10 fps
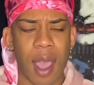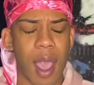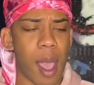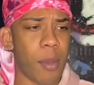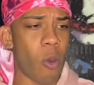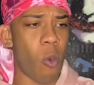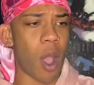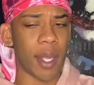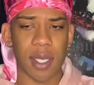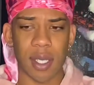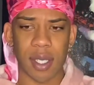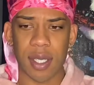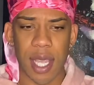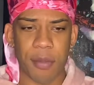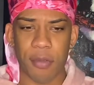I've been walking to the
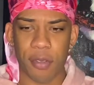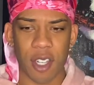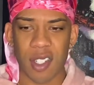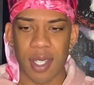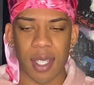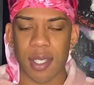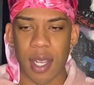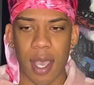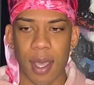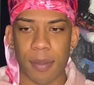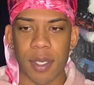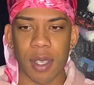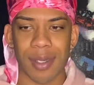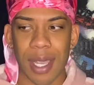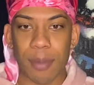same fridge 6 times
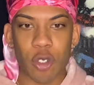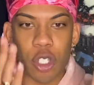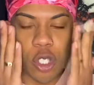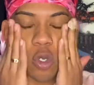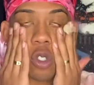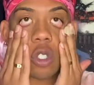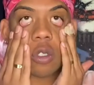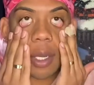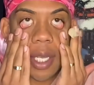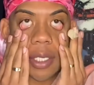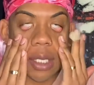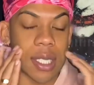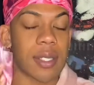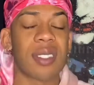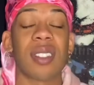because I'm just so stressed. Like,
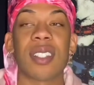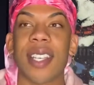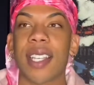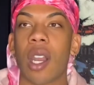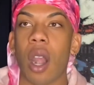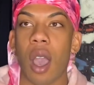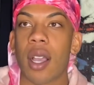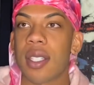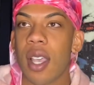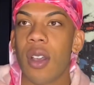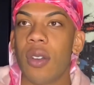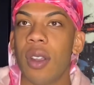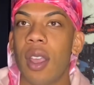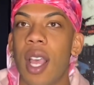this is the second lockdown.